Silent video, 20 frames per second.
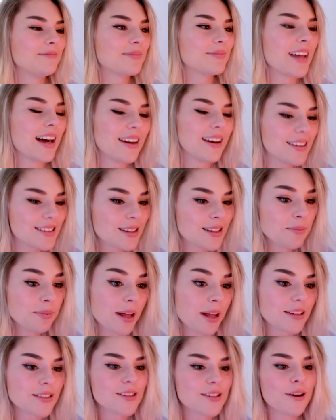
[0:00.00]
That is the
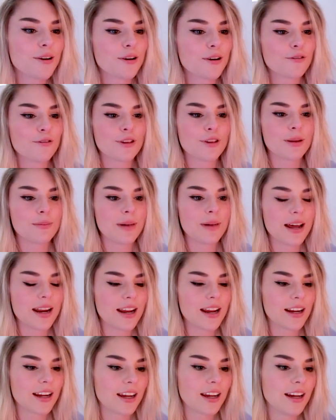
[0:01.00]
Bloodsucker for the
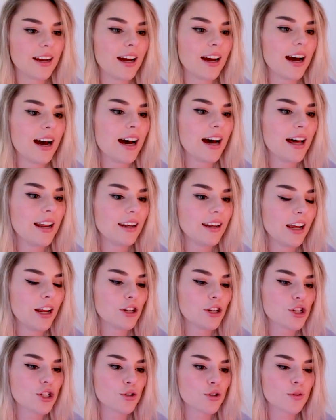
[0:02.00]
medic, and
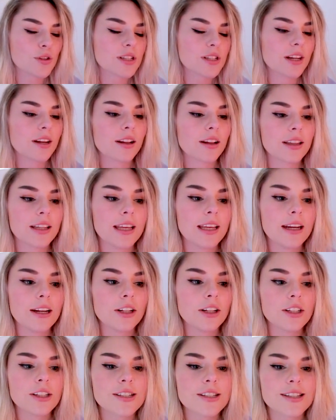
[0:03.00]
it shoots little
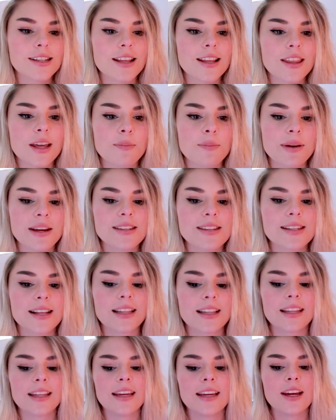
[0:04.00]
needles that
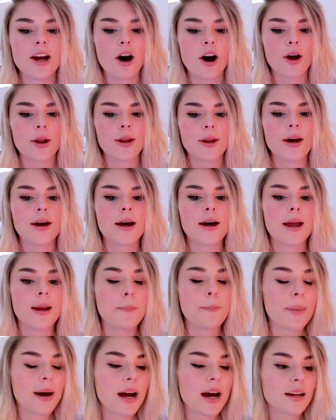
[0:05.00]
basically on
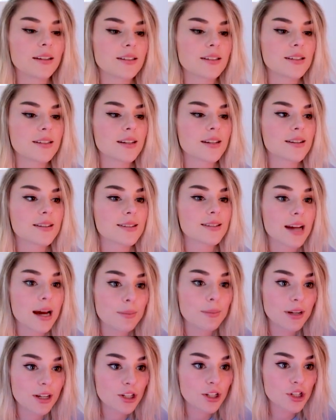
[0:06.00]
impact does
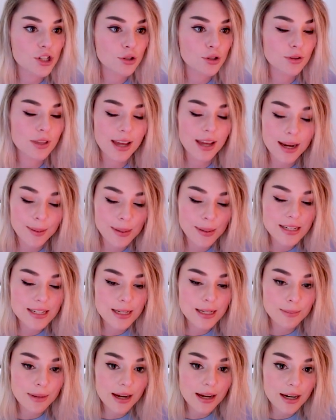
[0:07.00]
damage to the
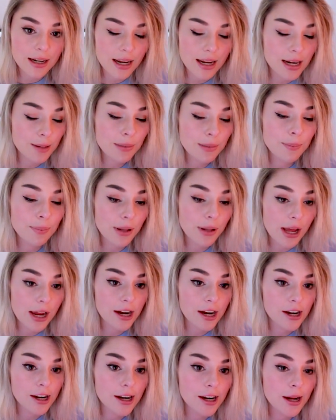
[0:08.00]
enemy
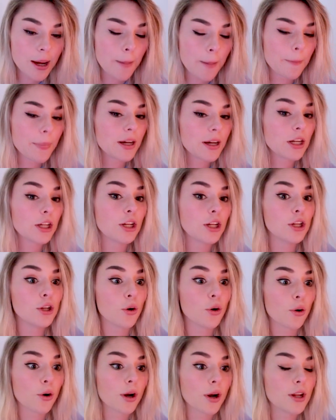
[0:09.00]
player, but
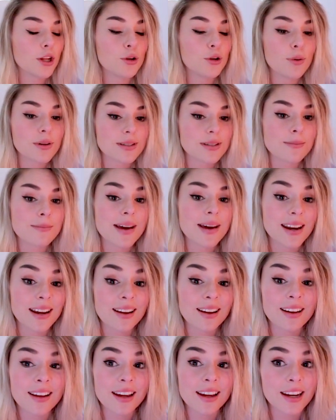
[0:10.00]
you as a
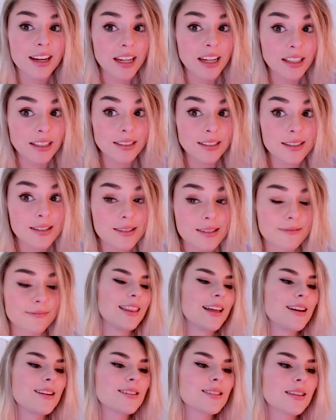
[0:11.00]
medic get heals.
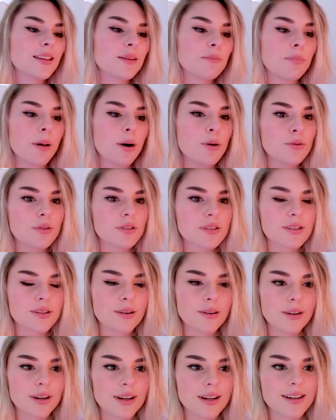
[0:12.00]
That is the Bone
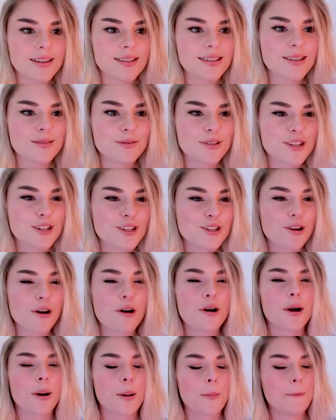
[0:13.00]
Saw. It is the
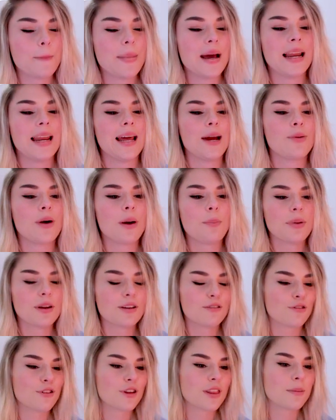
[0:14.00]
stock melee weapon
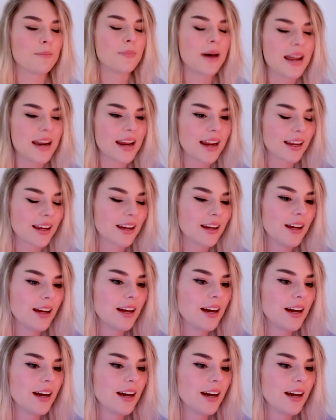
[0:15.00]
for the medic,